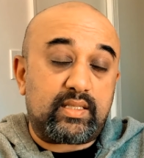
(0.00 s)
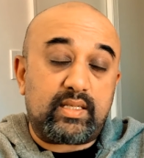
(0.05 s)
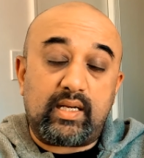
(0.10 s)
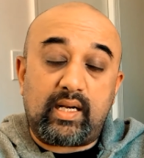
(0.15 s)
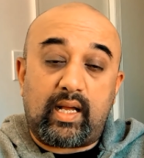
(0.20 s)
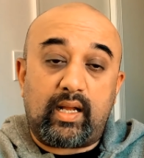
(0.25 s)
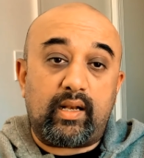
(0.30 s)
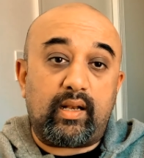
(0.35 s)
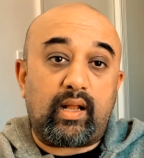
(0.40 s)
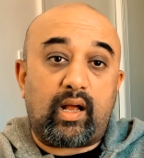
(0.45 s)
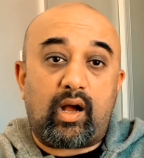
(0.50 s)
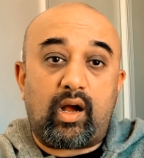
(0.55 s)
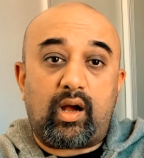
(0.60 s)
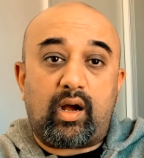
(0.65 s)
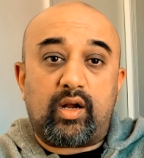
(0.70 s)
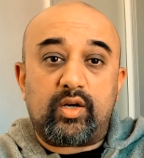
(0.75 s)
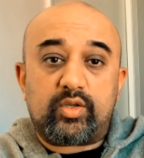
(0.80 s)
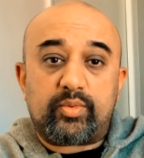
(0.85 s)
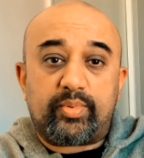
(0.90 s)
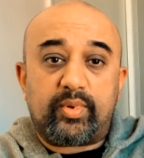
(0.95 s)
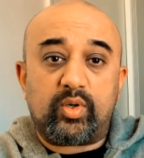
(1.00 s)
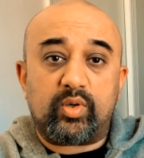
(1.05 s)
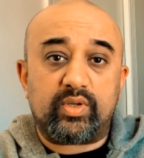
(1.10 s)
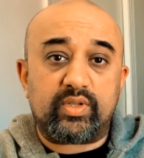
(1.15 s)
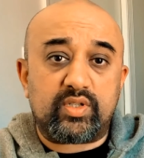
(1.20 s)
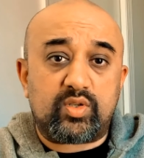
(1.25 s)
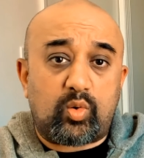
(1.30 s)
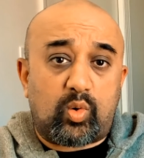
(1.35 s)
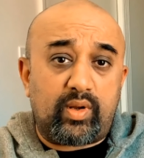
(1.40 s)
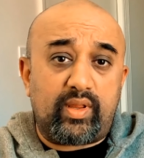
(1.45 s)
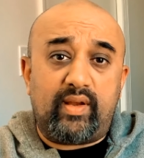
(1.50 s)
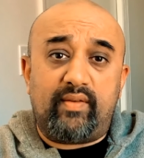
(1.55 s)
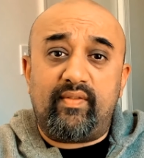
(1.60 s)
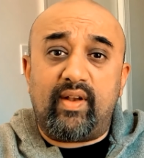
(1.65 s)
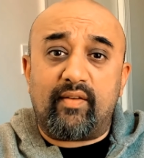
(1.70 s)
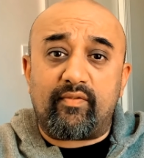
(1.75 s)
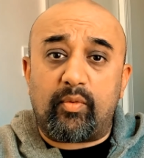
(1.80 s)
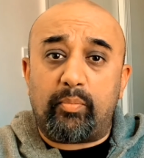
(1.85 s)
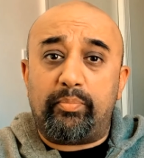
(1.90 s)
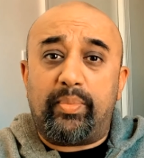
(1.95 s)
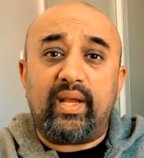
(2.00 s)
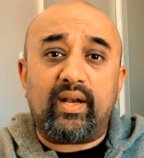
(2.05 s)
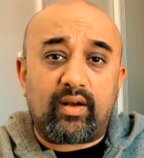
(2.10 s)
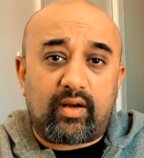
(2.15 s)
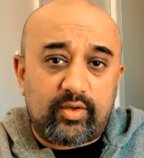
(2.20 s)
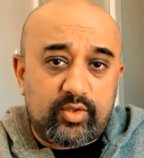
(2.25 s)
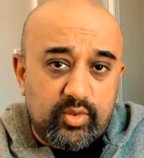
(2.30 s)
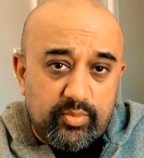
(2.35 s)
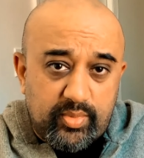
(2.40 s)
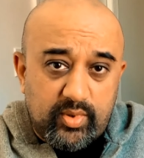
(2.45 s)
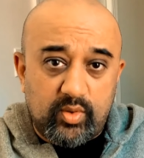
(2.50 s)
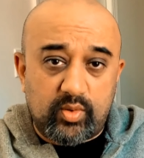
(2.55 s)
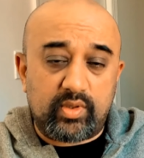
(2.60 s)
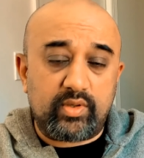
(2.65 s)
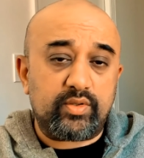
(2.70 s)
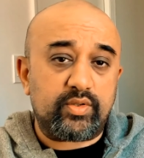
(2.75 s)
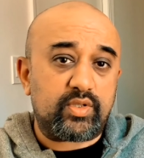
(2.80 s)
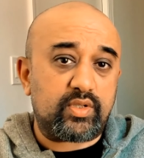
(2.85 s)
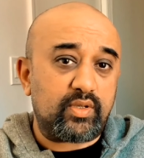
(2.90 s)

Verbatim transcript: they're not entrepreneurs, or they've never been entrepreneurs,